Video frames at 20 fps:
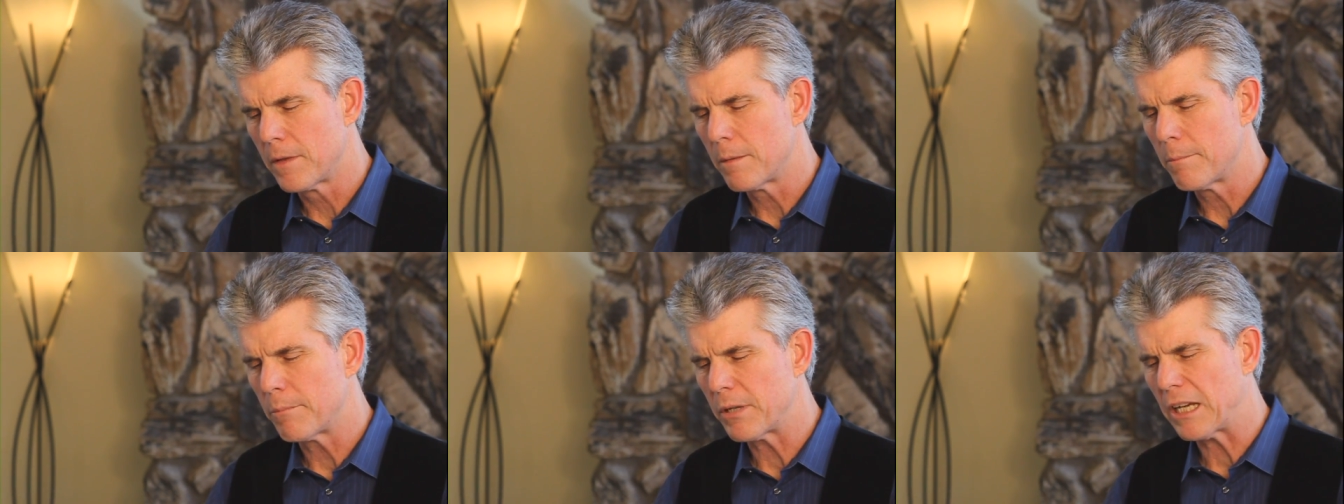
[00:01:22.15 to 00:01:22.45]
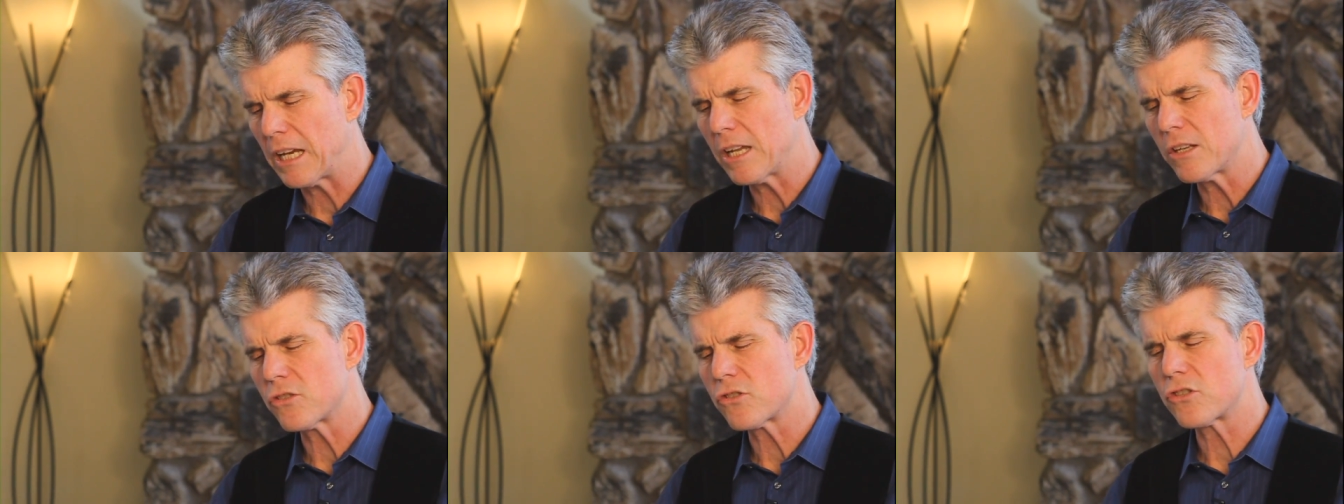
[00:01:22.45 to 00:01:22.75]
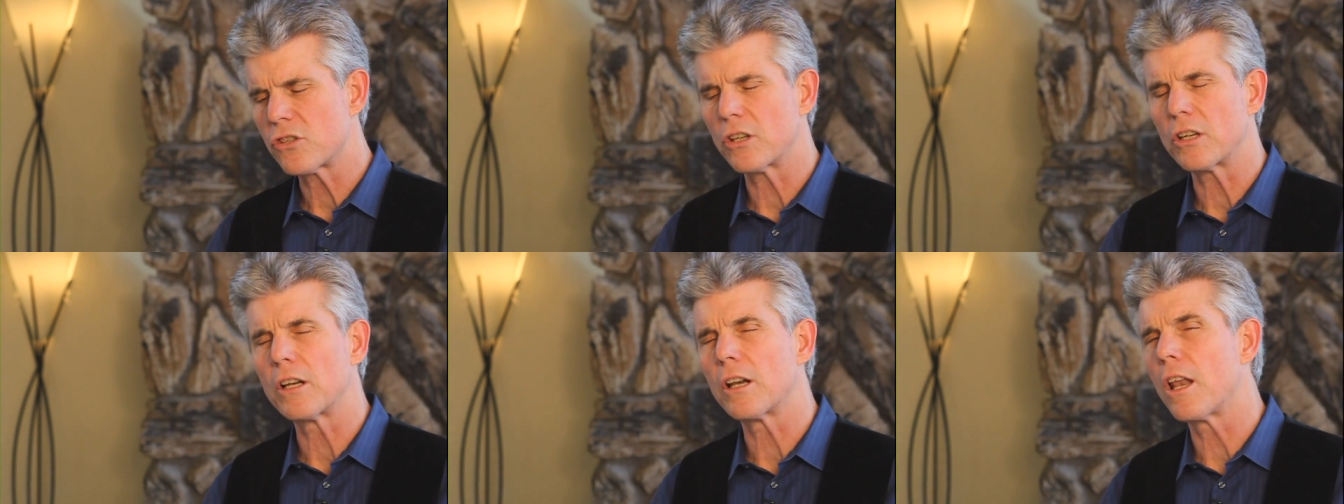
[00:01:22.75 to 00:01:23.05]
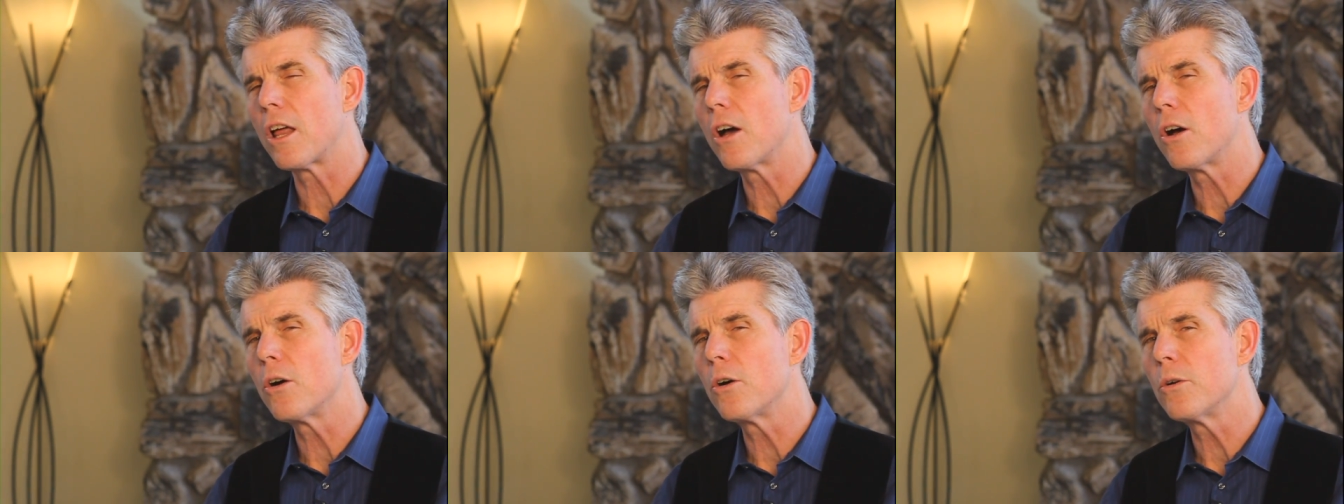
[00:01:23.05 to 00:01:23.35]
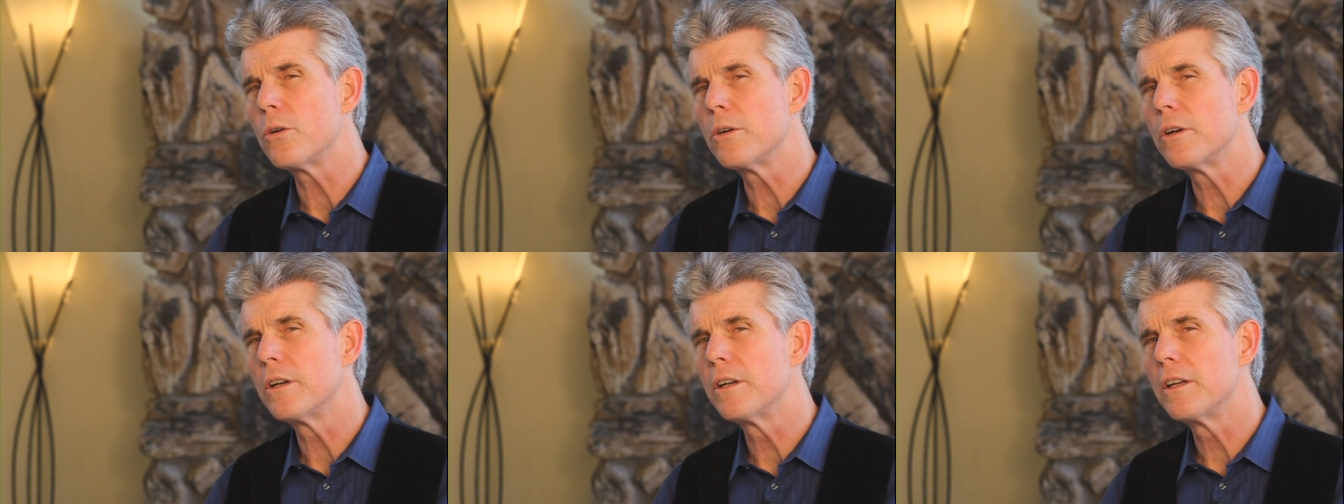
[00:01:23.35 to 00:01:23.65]
begins to
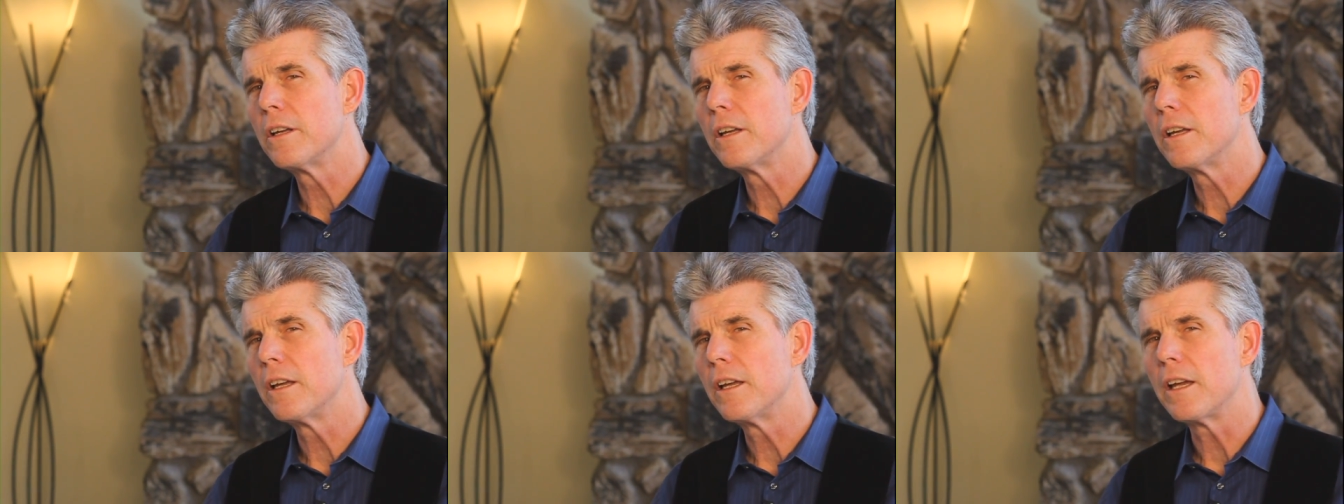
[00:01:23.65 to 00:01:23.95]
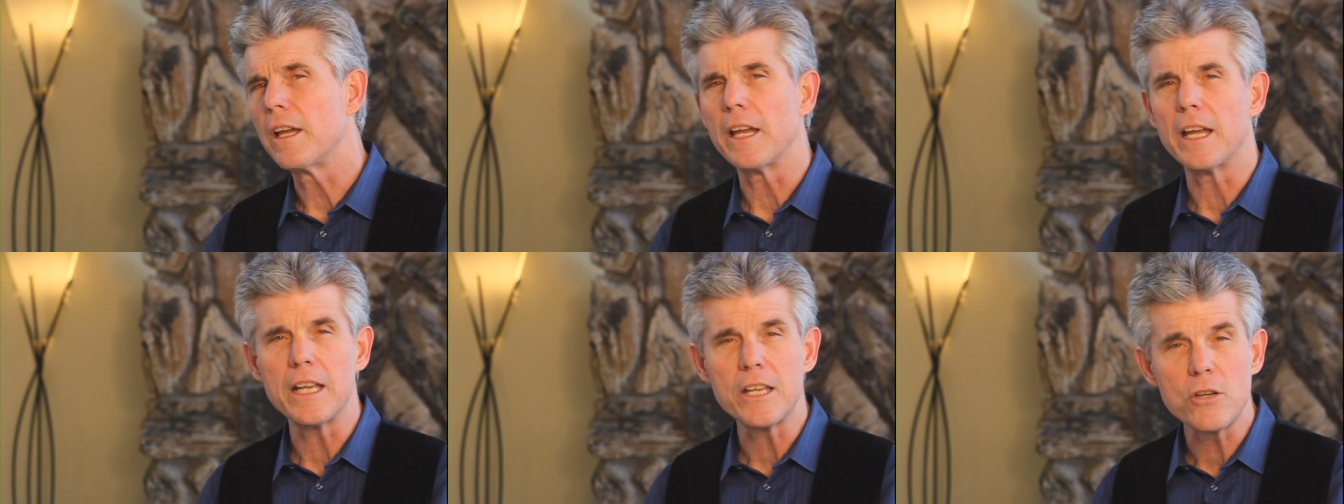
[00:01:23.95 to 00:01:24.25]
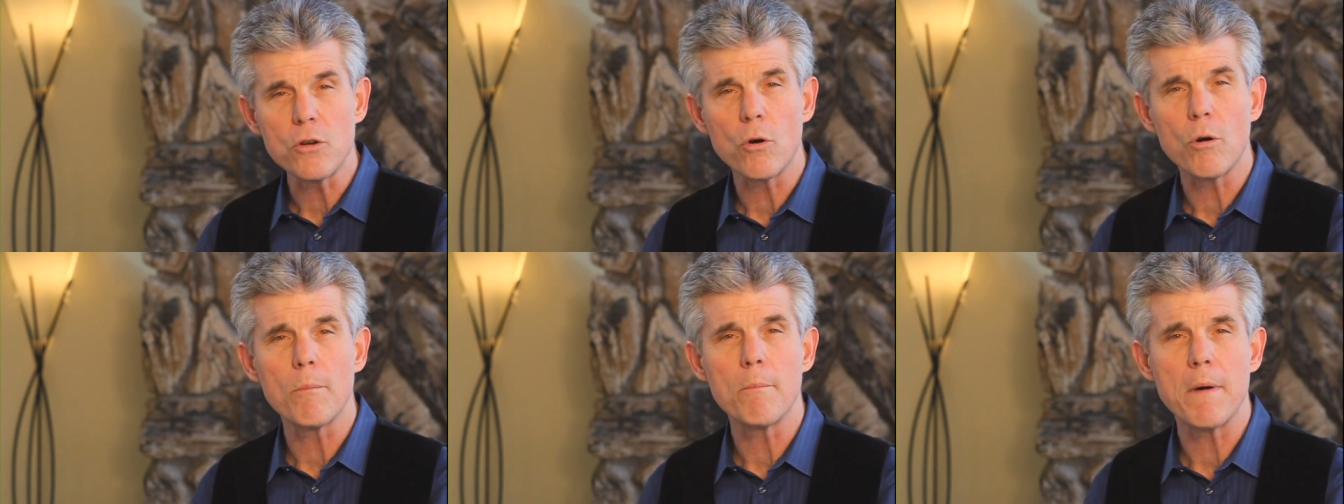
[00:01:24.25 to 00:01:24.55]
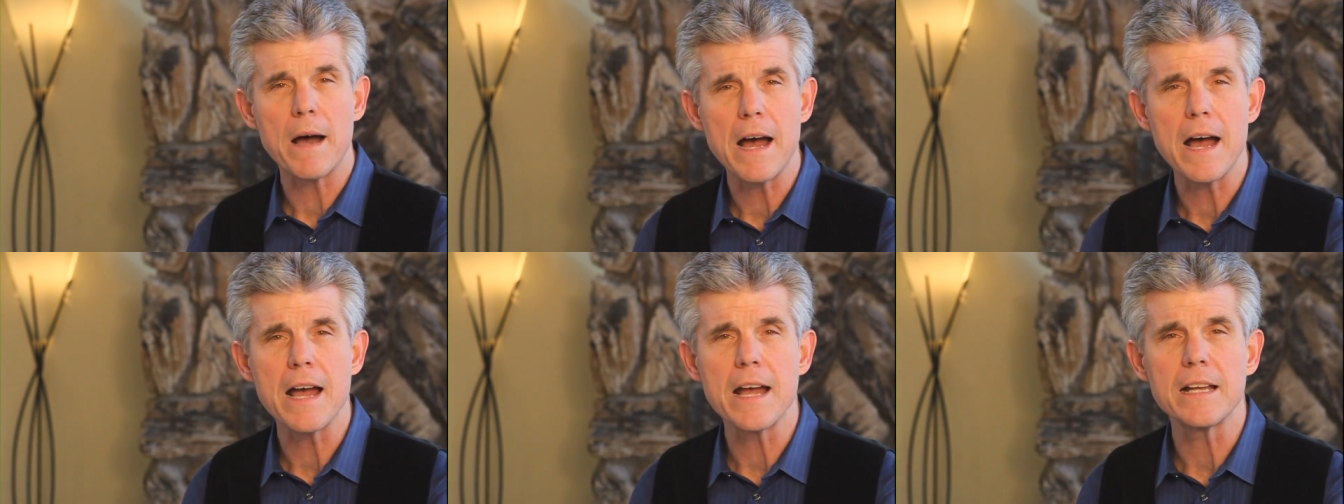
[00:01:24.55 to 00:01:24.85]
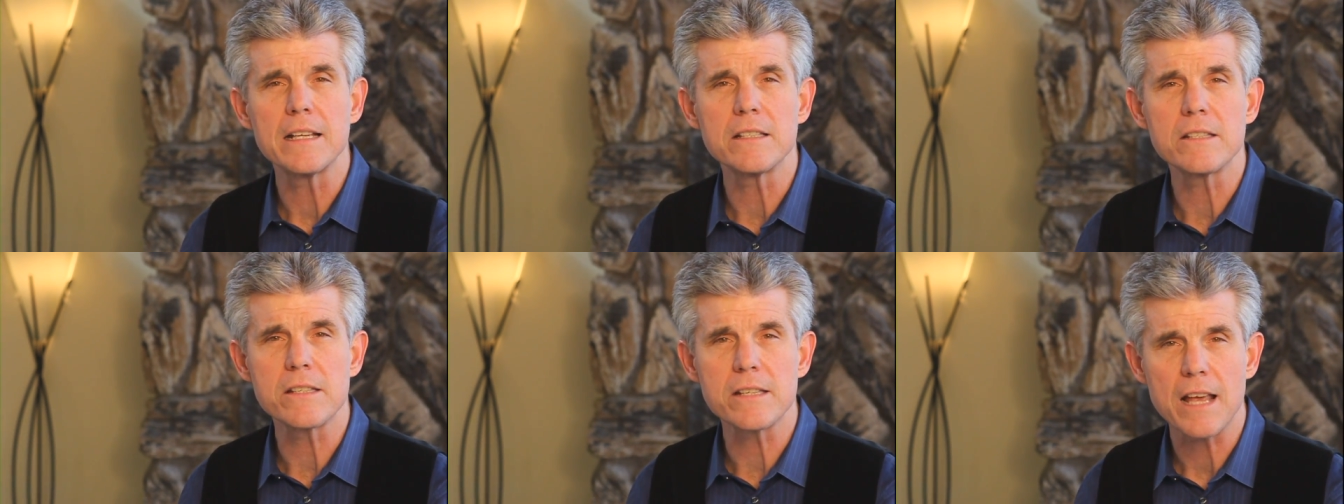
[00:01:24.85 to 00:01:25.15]
glow in your
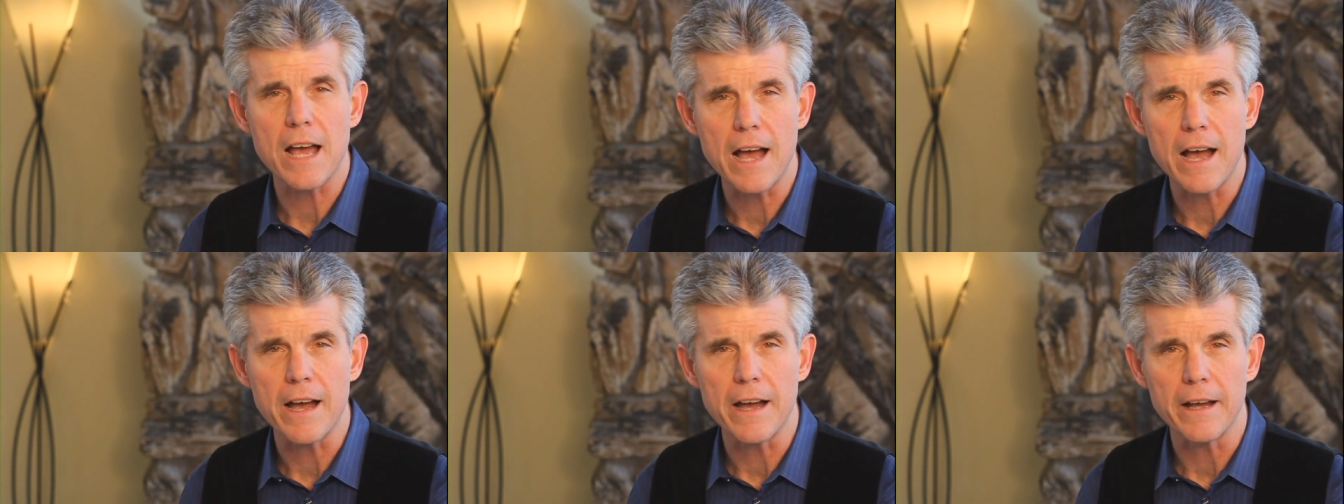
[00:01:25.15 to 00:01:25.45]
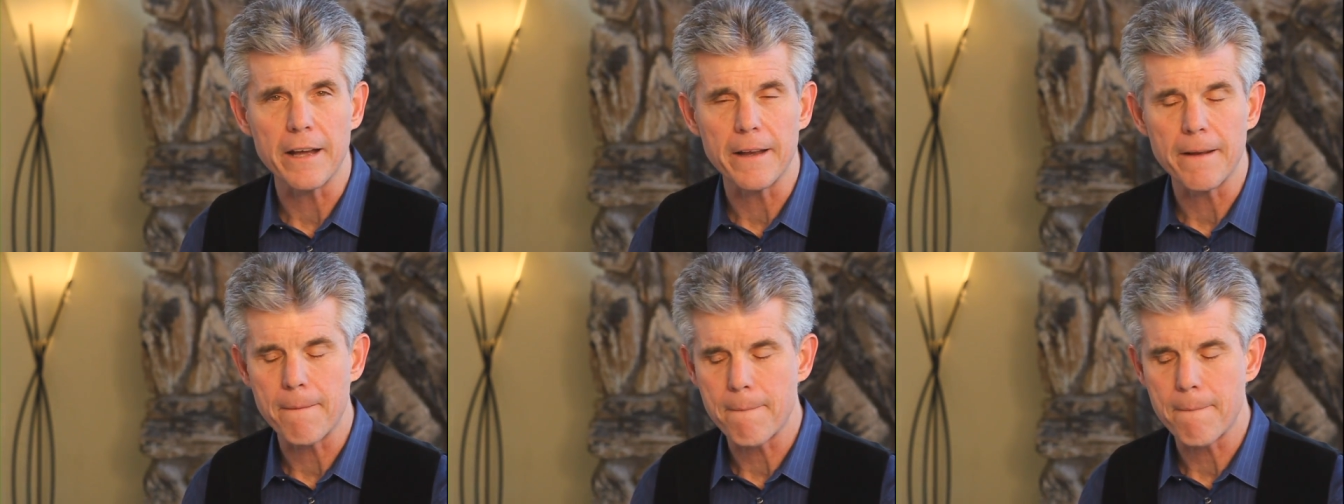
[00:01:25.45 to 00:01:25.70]
mind's eye.